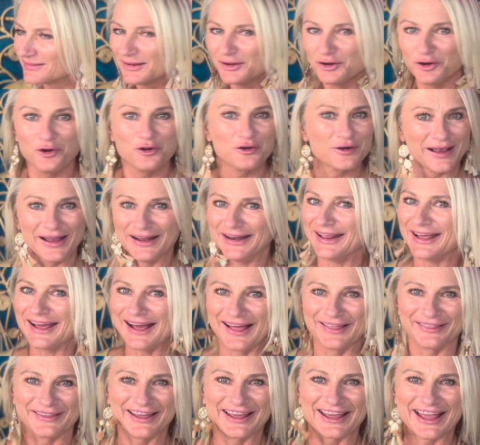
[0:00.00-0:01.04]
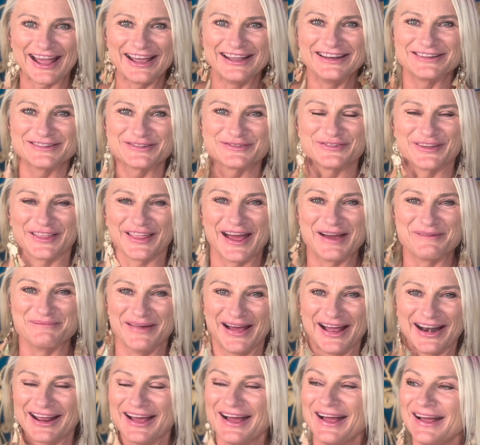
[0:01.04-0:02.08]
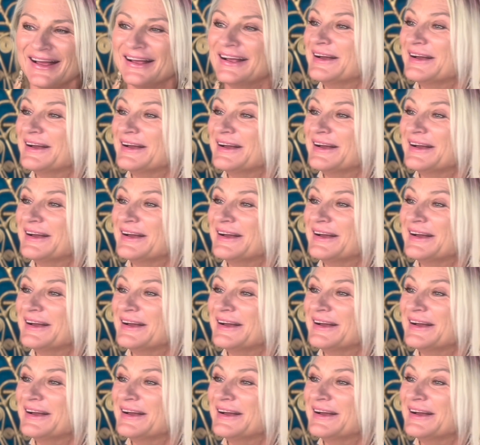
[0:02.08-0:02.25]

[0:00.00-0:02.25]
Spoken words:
or any other gate for that matter,